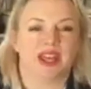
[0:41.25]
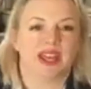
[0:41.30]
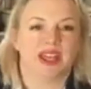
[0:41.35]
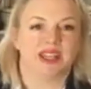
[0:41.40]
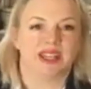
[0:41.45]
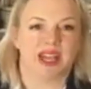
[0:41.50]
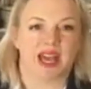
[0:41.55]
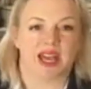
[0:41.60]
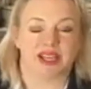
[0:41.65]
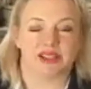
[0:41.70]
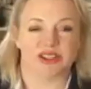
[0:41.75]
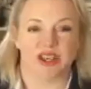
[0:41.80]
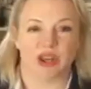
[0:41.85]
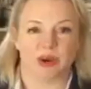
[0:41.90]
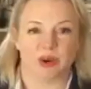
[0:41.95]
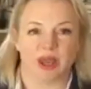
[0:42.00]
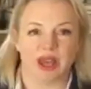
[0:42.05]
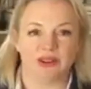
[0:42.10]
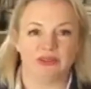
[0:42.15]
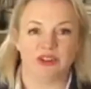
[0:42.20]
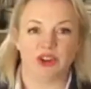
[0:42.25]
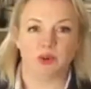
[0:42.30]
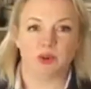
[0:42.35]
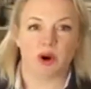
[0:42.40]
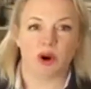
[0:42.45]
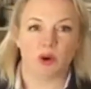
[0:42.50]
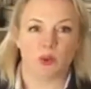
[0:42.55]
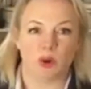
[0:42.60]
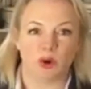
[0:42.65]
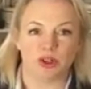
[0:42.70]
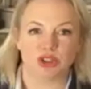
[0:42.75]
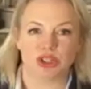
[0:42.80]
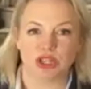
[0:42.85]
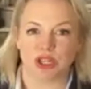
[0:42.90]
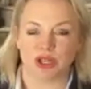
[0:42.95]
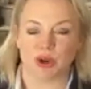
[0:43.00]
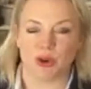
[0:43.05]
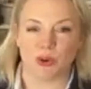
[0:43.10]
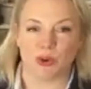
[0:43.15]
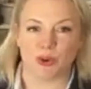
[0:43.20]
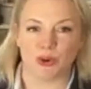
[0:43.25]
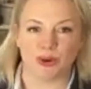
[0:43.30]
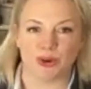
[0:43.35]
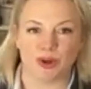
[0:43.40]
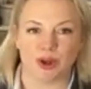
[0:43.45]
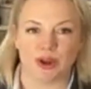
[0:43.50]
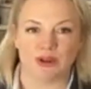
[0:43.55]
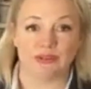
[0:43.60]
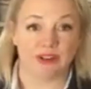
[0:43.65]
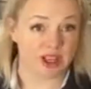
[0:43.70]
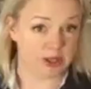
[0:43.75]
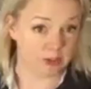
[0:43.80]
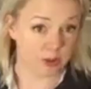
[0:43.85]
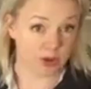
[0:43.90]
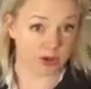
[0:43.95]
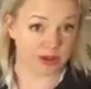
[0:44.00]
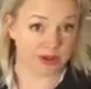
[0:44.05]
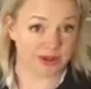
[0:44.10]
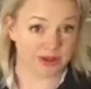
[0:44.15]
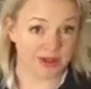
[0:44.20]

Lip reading: Yeah, so if you are watching on Facebook,